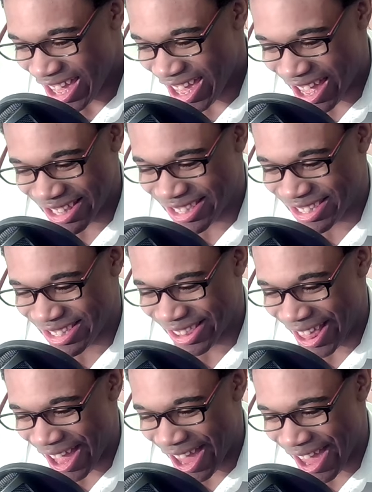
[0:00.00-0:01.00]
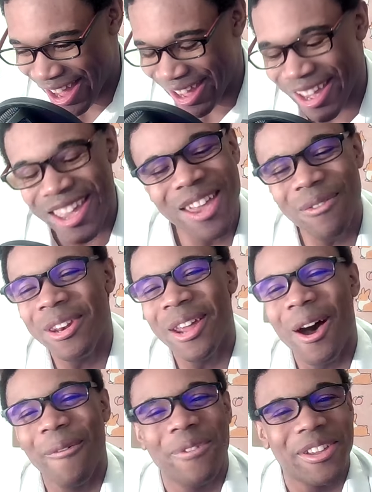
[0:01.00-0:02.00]
it's like, even
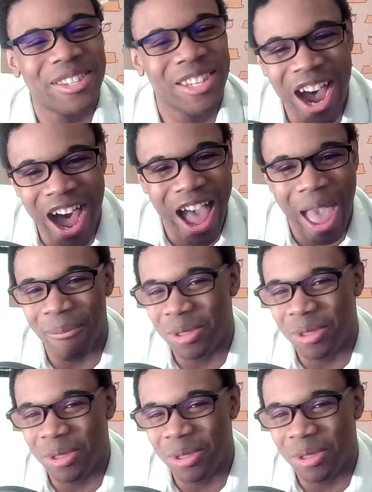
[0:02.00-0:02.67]
of the time,